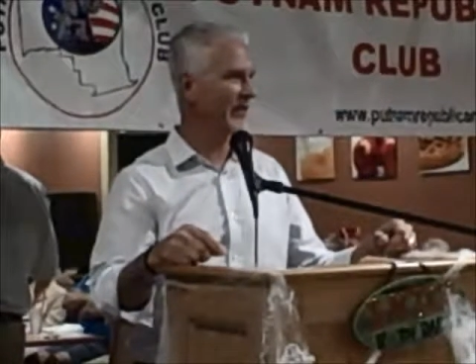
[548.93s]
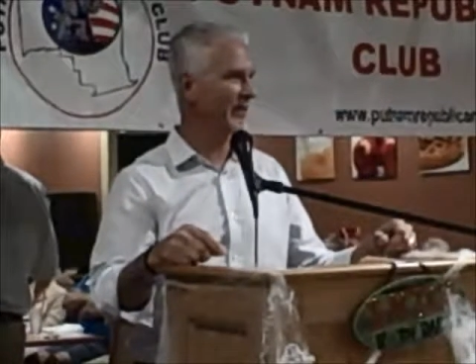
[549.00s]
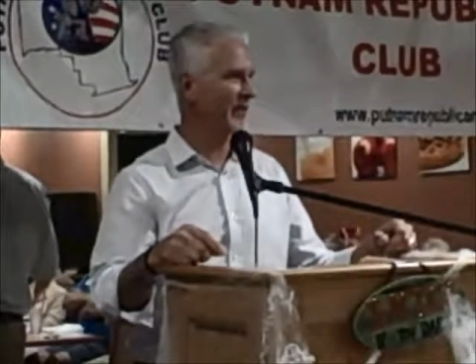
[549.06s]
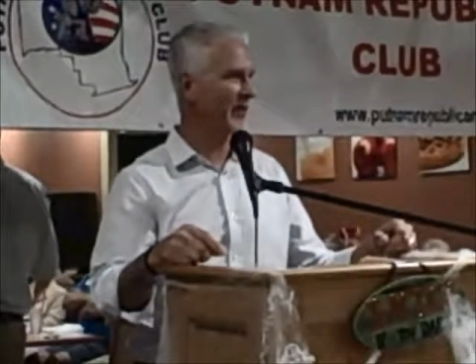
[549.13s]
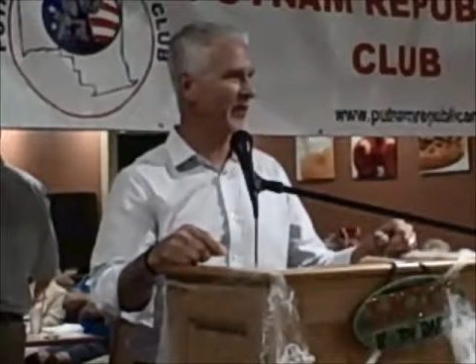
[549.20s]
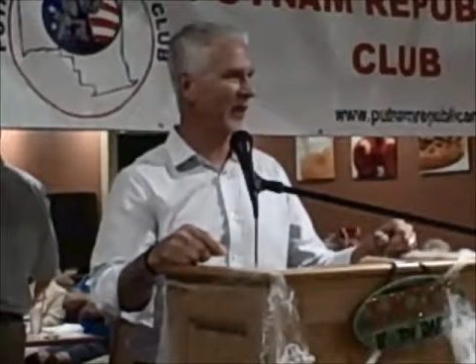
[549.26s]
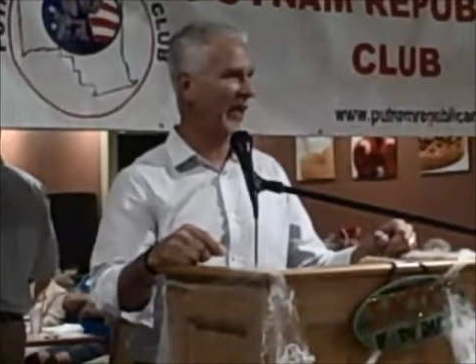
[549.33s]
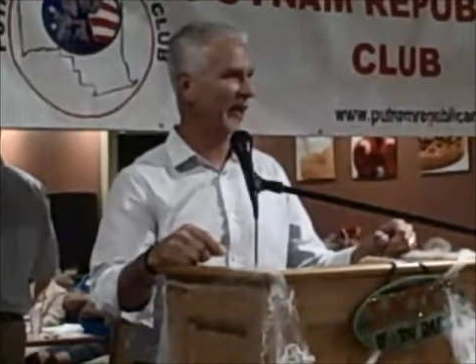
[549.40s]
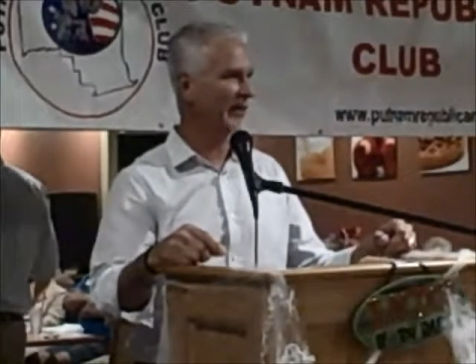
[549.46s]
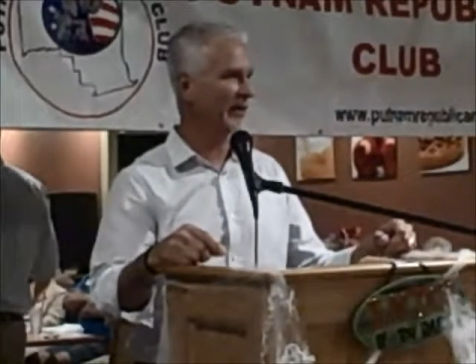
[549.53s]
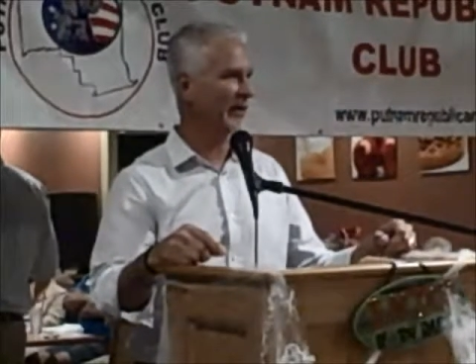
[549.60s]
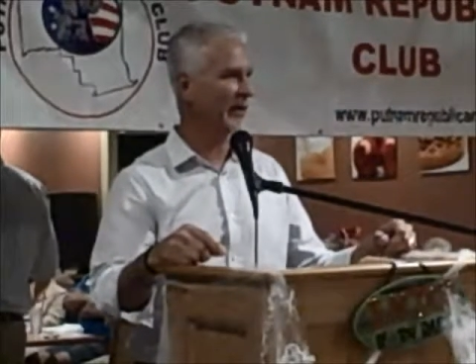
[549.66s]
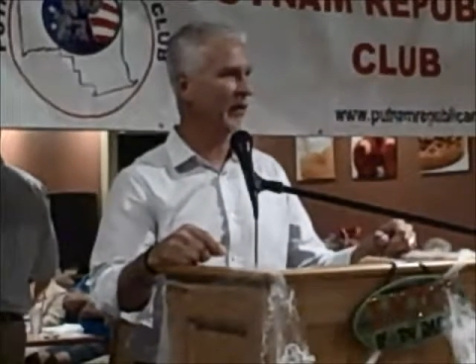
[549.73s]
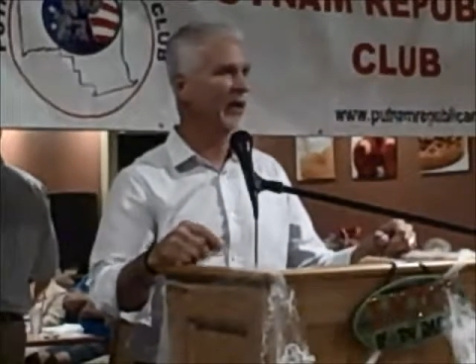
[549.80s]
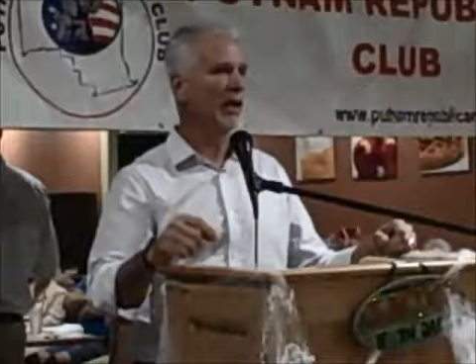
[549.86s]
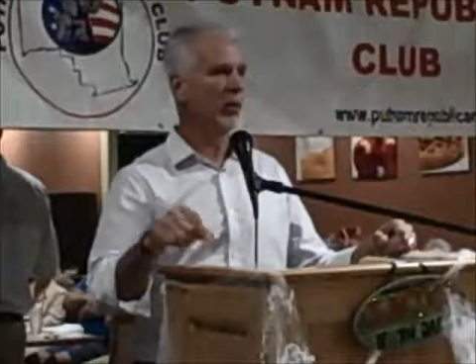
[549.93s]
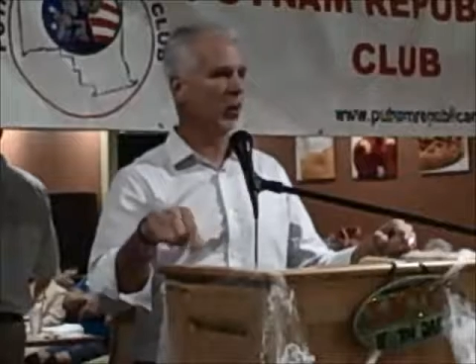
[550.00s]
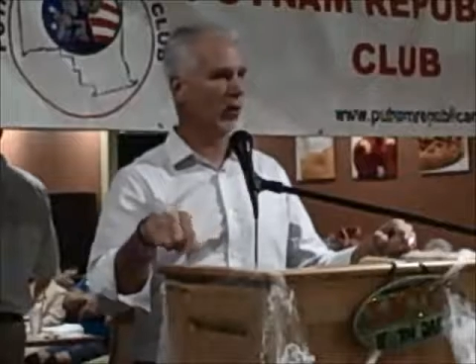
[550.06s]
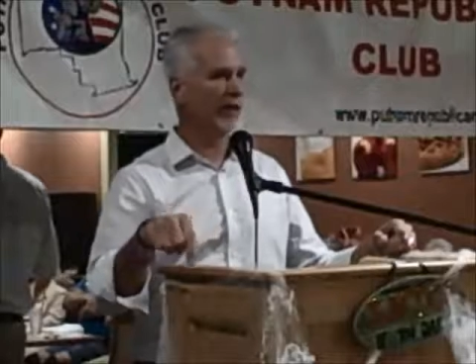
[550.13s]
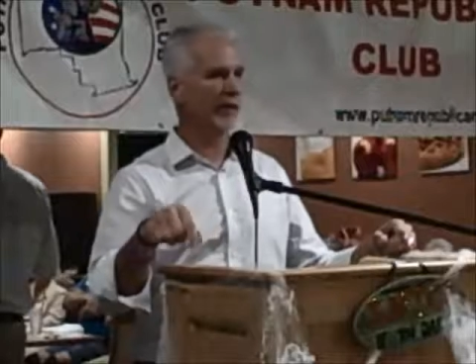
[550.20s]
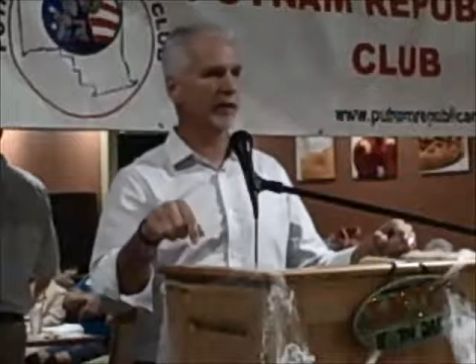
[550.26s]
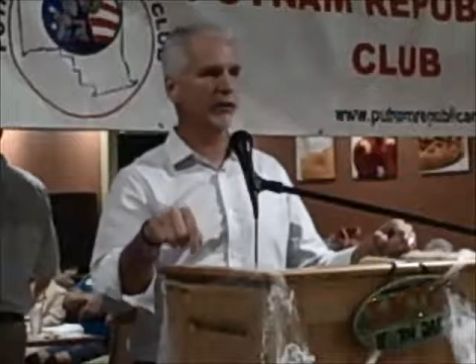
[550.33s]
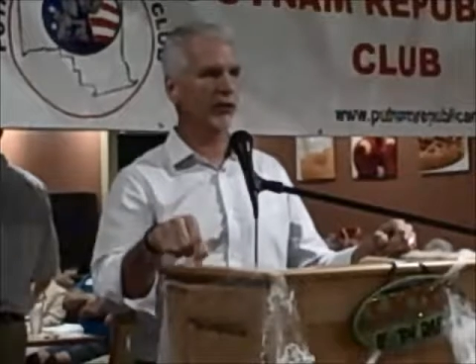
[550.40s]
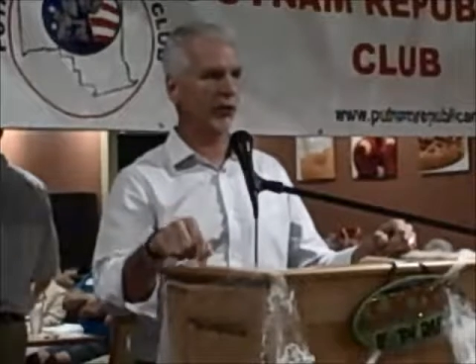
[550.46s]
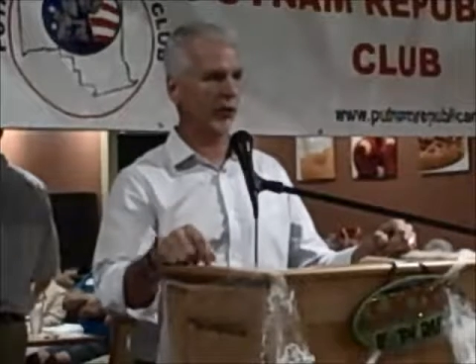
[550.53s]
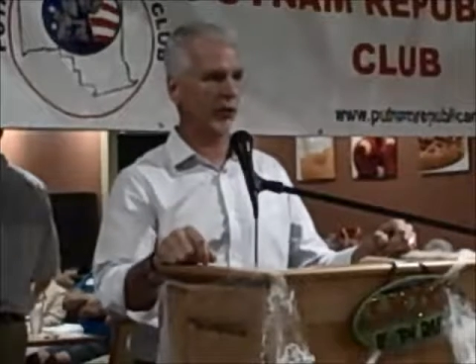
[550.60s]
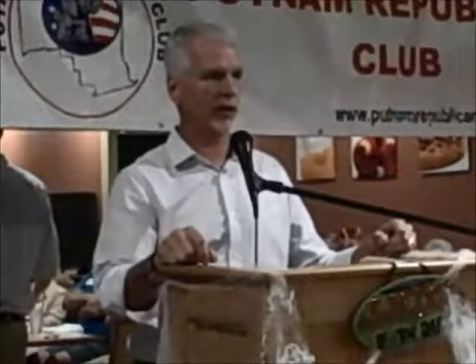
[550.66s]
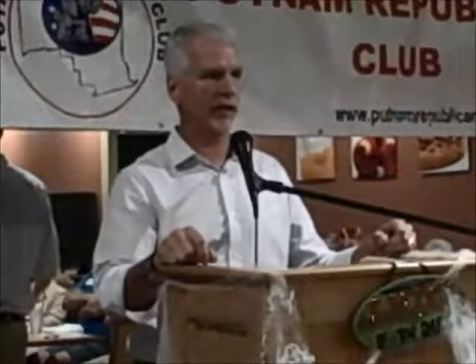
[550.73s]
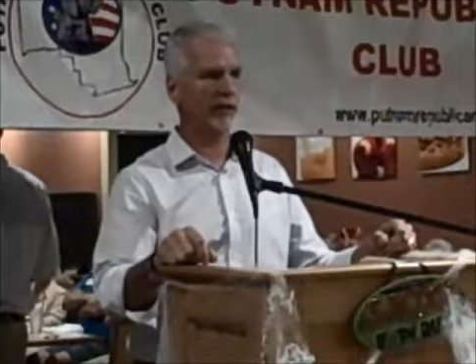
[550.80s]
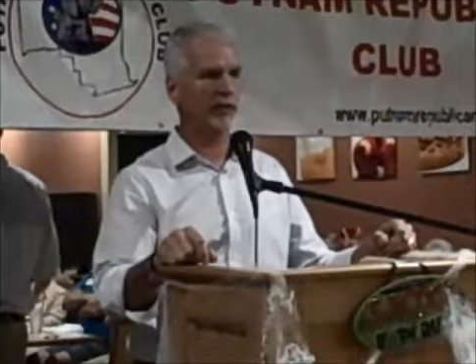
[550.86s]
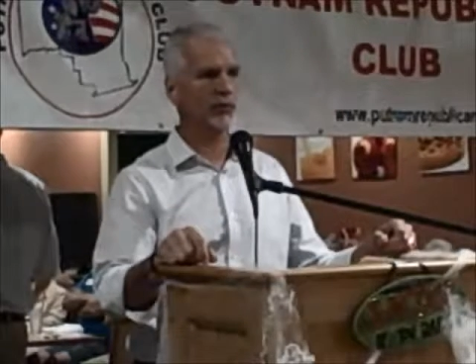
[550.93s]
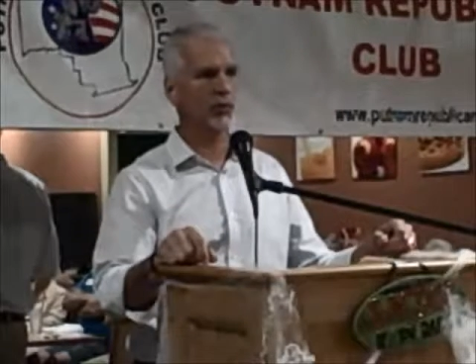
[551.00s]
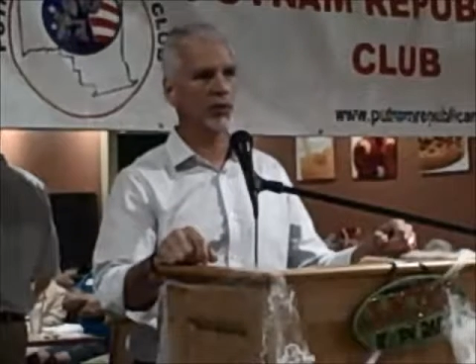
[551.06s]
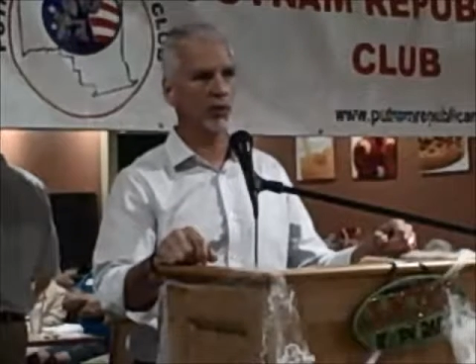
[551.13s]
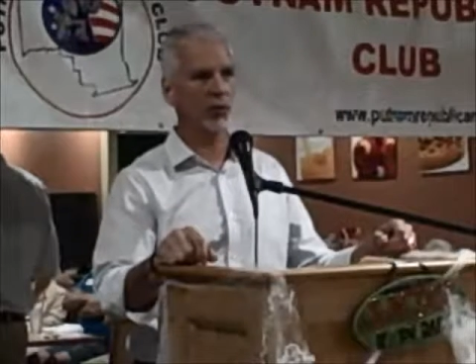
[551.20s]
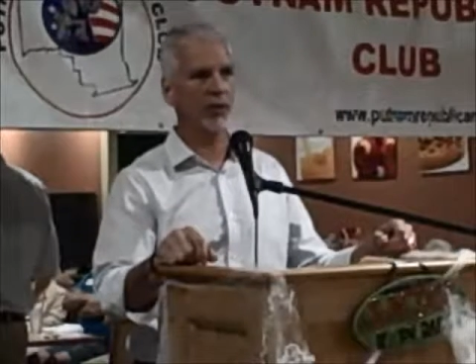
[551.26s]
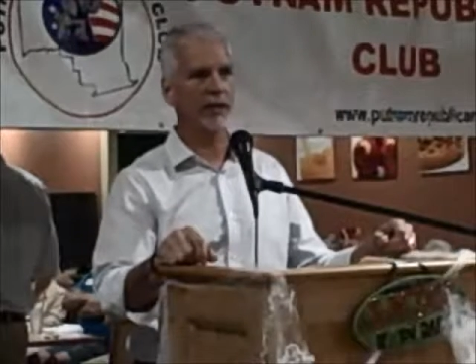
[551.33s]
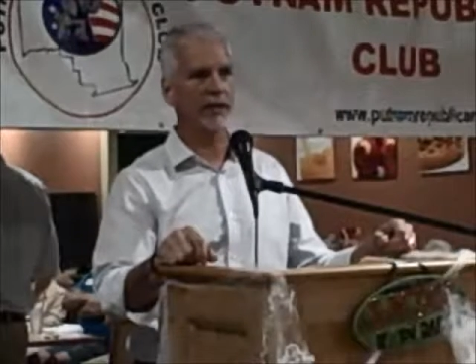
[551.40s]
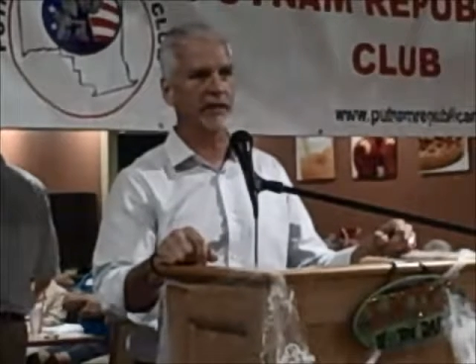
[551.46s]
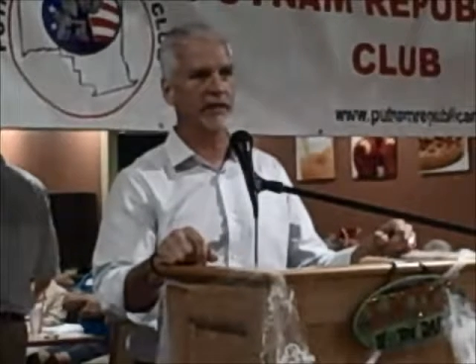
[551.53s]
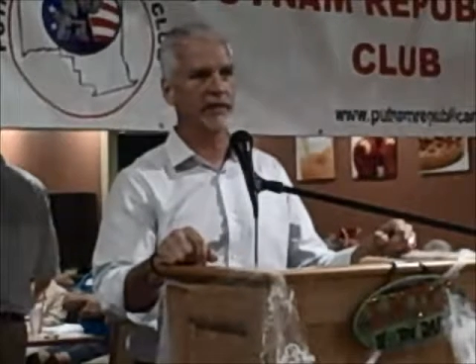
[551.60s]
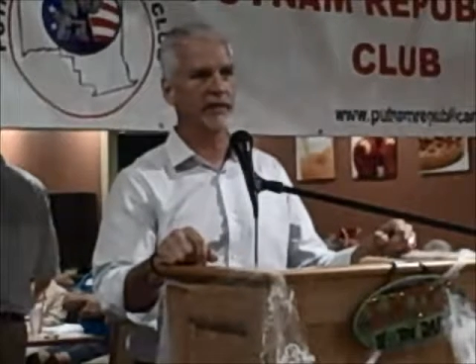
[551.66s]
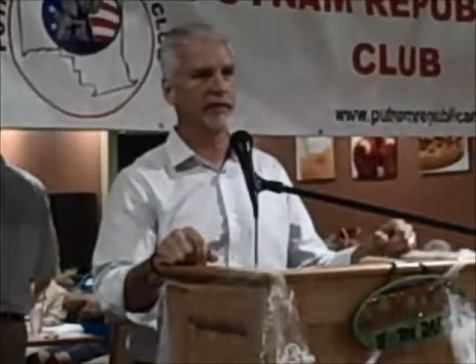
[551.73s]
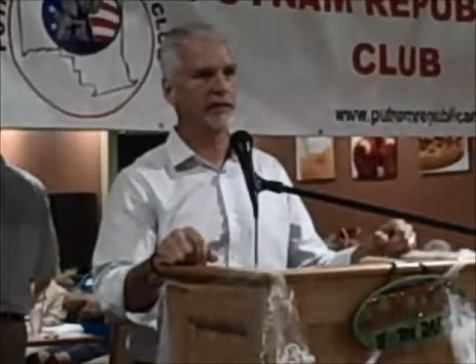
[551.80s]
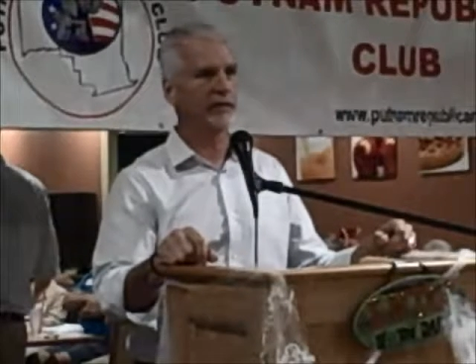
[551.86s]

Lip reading: get people out there. We get the turnout, we'll win.